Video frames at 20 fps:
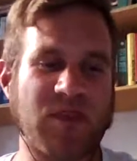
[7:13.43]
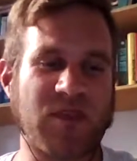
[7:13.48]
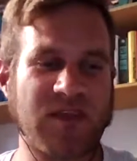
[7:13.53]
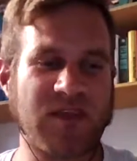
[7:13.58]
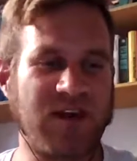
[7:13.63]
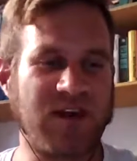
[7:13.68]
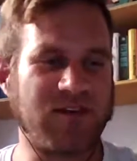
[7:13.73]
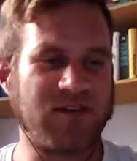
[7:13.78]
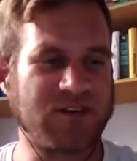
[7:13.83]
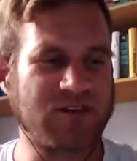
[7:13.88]

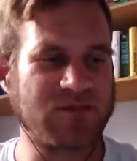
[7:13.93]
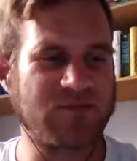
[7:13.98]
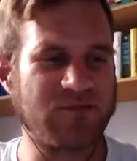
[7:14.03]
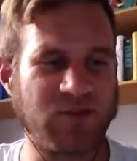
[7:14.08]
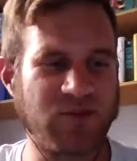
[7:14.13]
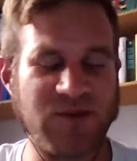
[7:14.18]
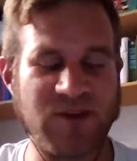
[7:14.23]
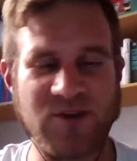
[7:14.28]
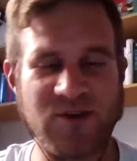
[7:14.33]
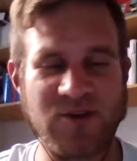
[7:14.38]
Yeah, that's what
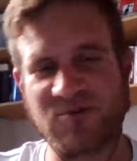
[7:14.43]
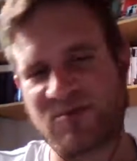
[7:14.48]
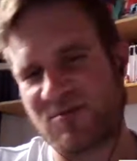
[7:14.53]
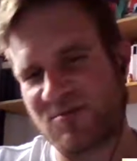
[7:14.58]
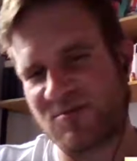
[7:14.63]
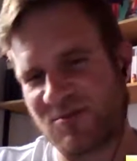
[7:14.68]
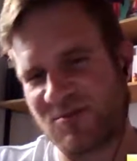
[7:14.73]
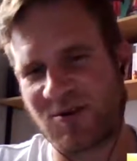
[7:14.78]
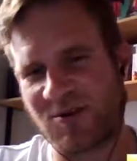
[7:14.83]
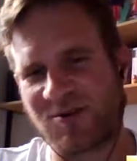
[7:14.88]
we
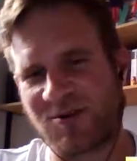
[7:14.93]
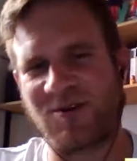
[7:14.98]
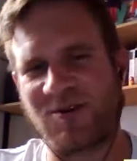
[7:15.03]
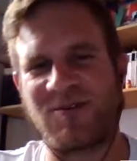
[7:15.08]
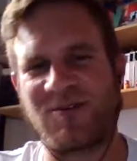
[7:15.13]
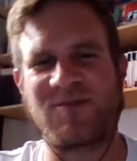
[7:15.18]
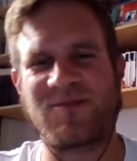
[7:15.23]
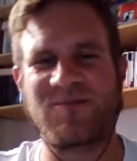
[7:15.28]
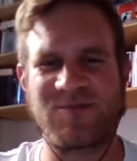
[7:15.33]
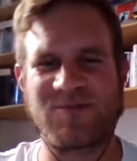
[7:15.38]
use,
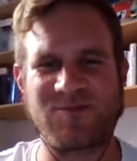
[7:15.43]
gloqon.